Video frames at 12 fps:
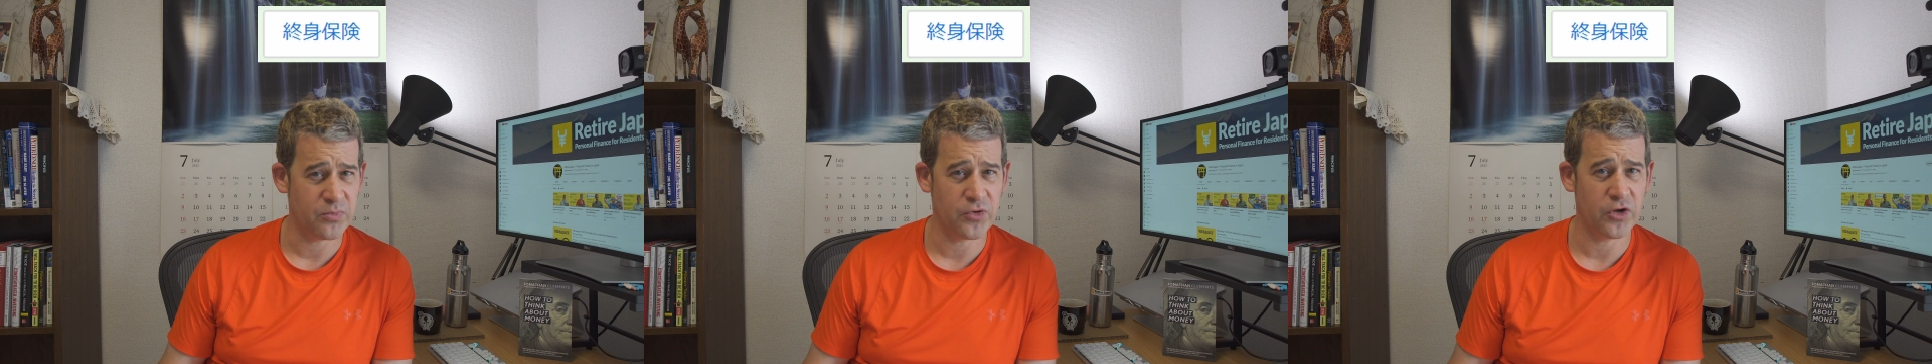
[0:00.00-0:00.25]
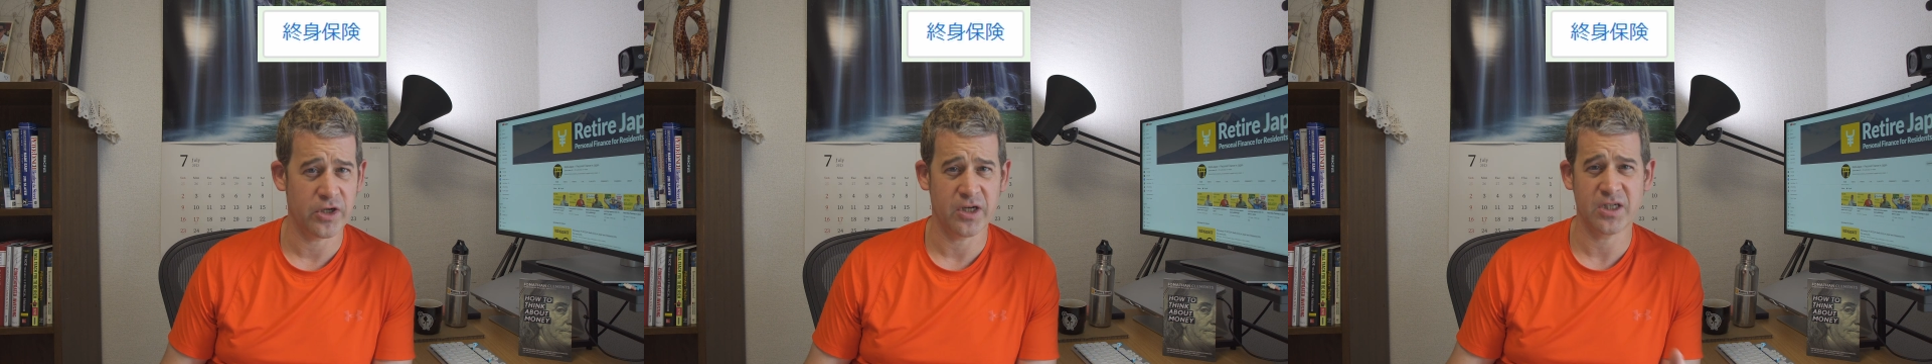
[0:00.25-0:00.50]

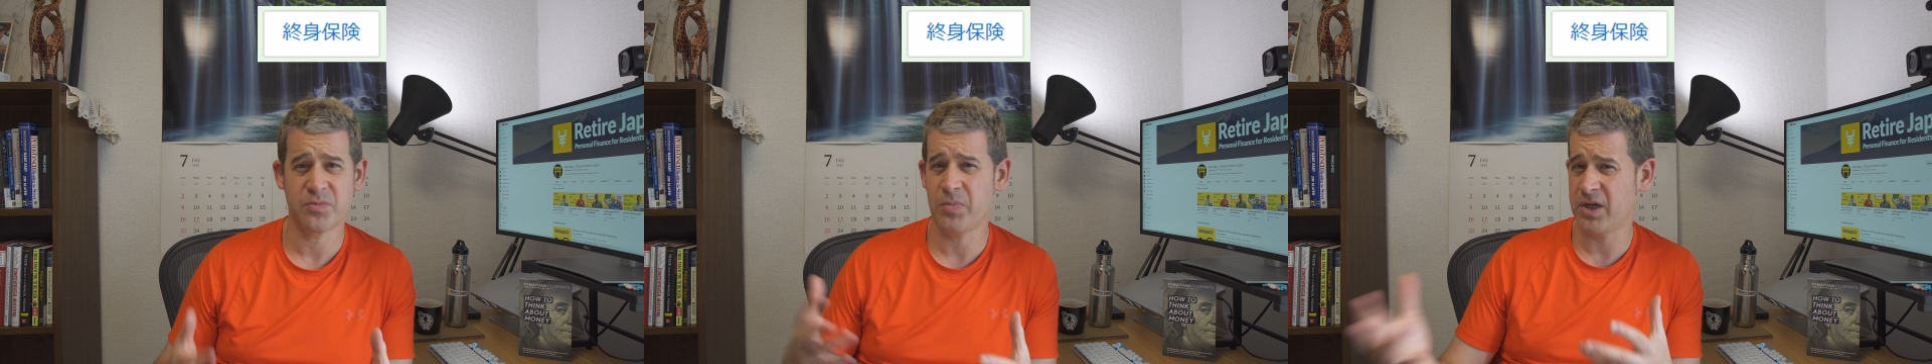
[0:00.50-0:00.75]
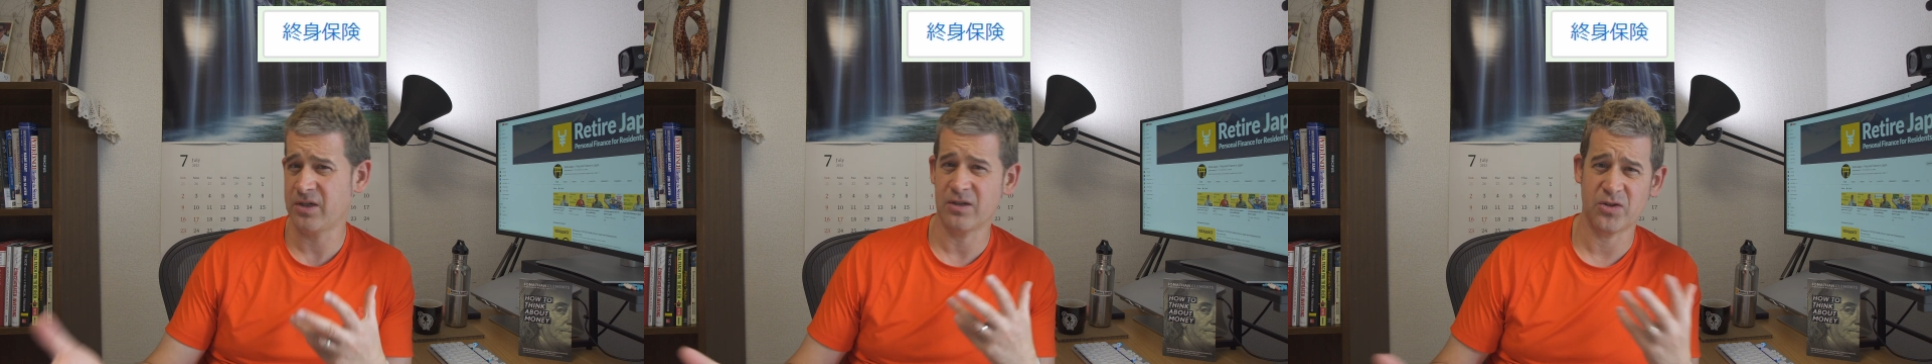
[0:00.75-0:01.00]
product
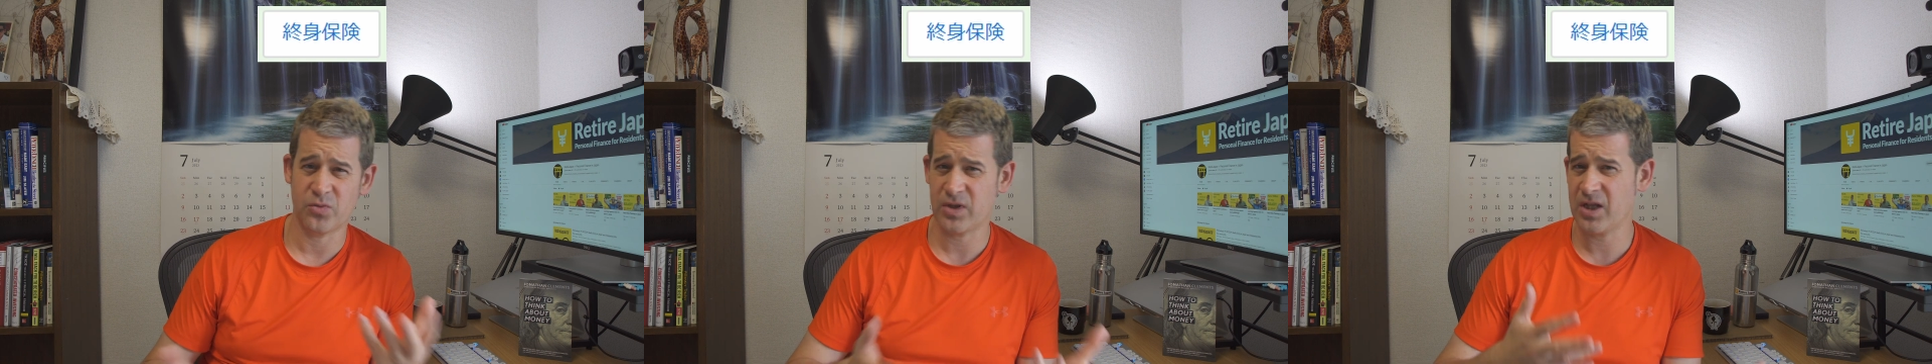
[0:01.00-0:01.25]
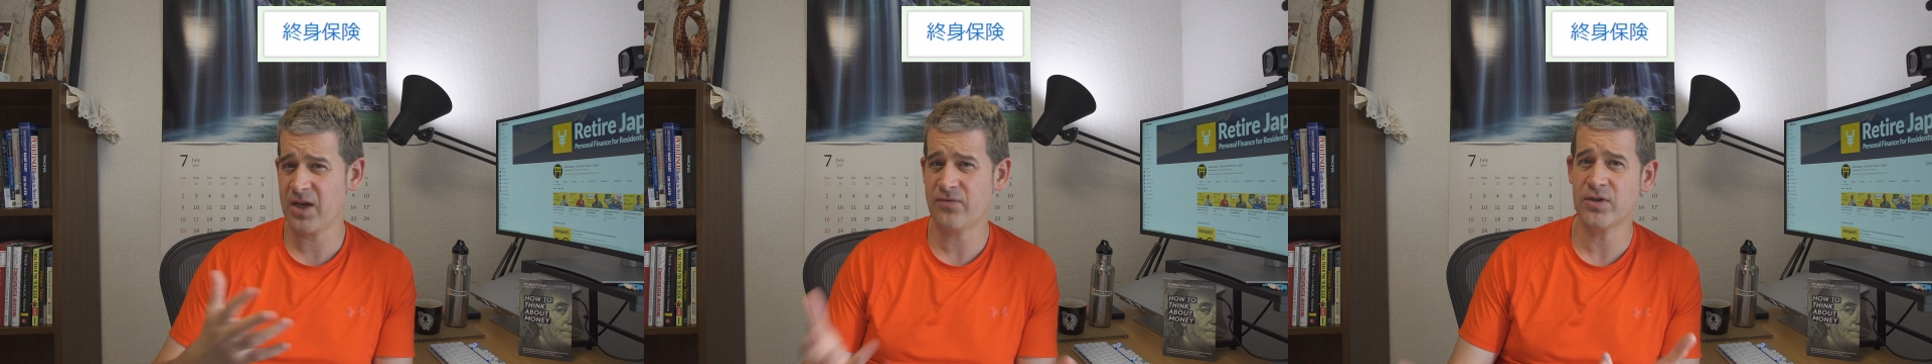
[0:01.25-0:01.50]
bundled with
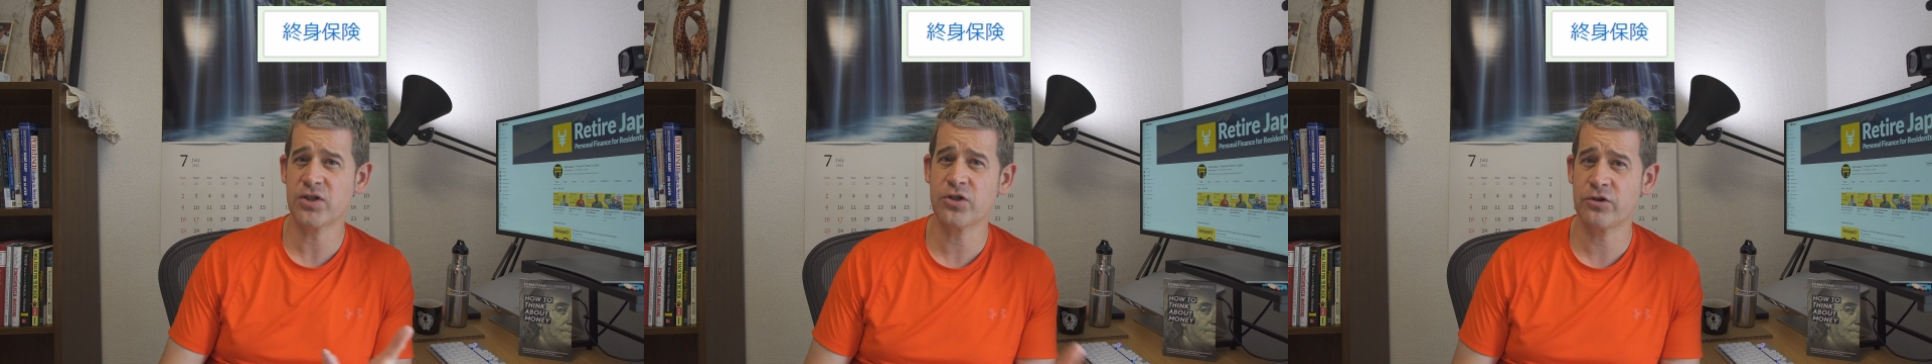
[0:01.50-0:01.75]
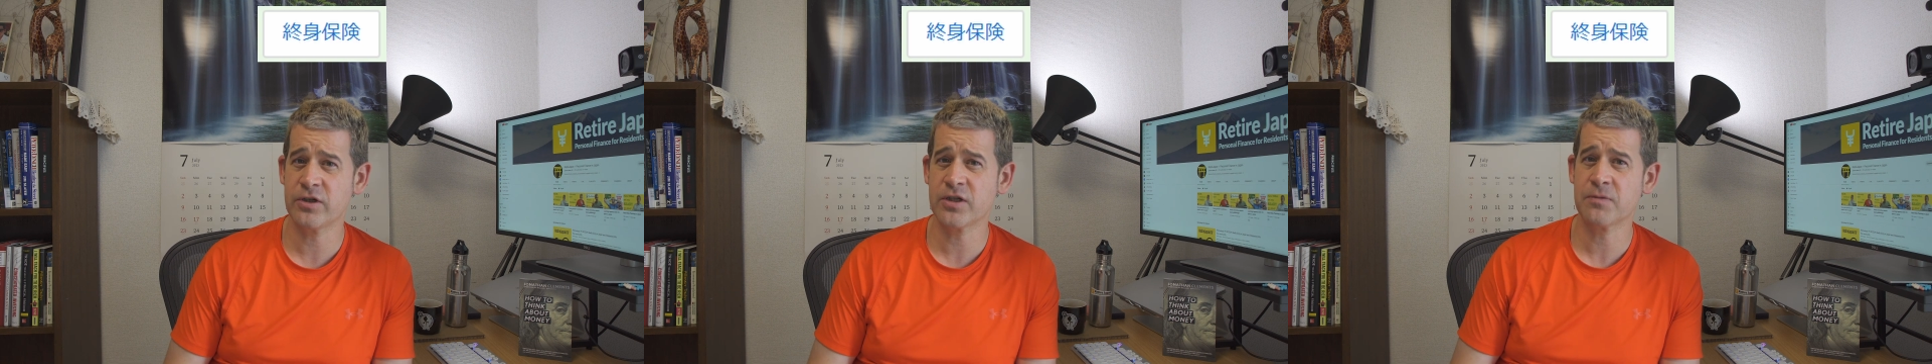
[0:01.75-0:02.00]
life
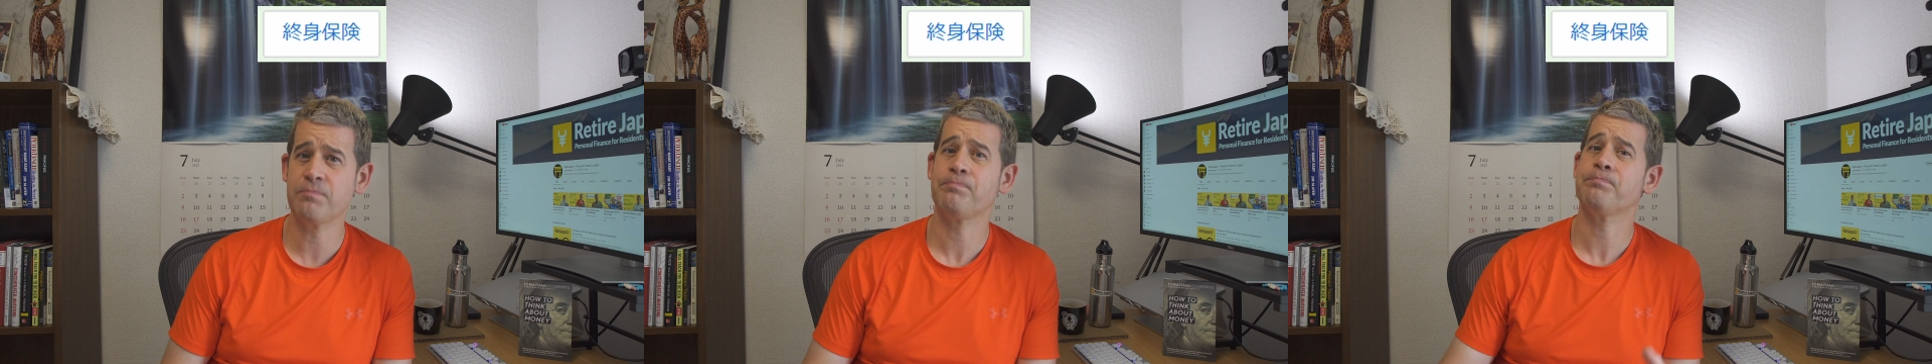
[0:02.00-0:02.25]
insurance,